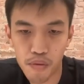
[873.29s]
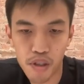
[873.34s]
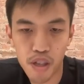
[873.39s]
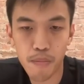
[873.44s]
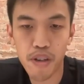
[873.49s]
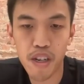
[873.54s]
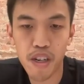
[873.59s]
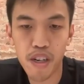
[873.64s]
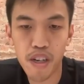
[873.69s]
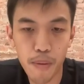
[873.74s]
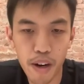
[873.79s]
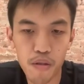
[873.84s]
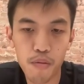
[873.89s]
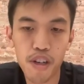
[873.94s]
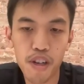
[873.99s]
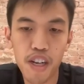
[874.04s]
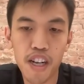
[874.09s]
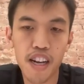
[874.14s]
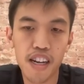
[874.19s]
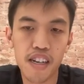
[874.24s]
submitted by the
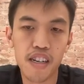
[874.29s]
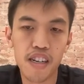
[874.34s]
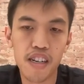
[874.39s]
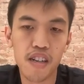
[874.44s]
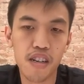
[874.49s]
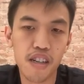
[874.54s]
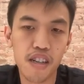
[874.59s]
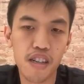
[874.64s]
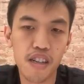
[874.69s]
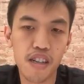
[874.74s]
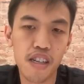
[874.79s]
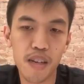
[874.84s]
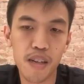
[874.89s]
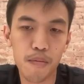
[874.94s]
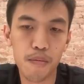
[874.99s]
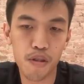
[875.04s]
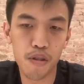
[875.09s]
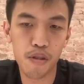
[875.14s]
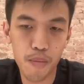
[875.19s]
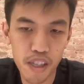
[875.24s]
relayer is
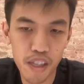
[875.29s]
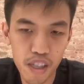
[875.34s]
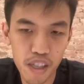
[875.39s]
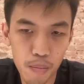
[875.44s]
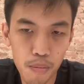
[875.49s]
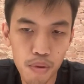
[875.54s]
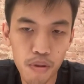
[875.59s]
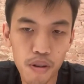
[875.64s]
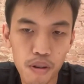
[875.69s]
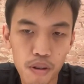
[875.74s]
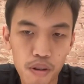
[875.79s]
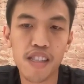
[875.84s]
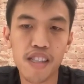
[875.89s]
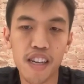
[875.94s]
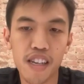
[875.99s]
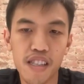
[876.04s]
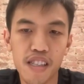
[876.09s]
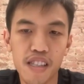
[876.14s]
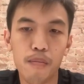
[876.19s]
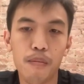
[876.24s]
able to basically
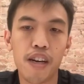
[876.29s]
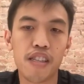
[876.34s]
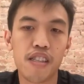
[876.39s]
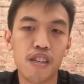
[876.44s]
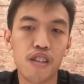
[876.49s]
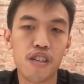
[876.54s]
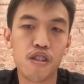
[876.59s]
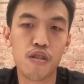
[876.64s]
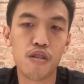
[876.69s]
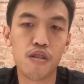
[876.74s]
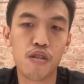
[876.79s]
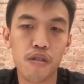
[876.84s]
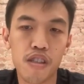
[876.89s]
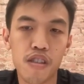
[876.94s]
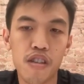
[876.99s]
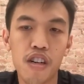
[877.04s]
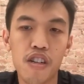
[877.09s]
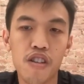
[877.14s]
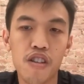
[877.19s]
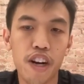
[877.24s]
process the message to
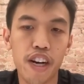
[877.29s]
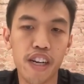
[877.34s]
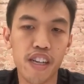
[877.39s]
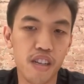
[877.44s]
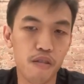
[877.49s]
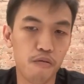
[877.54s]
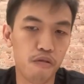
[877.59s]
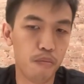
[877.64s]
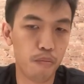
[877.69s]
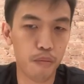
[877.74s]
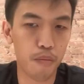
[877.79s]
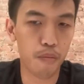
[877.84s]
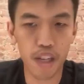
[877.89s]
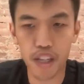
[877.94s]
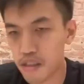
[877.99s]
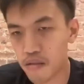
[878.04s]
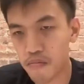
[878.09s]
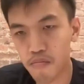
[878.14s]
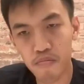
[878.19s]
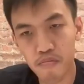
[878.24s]
this contract or will
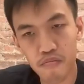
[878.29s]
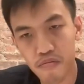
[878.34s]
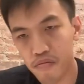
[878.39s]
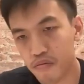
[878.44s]
mint